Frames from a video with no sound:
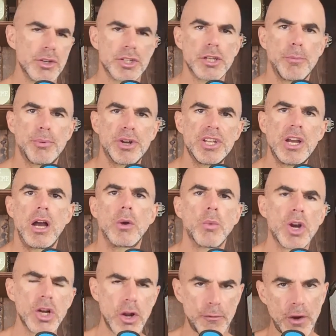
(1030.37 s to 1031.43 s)
still pretty young.
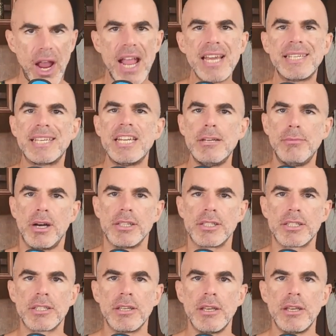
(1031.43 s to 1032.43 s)
We're going to do it for 18 months.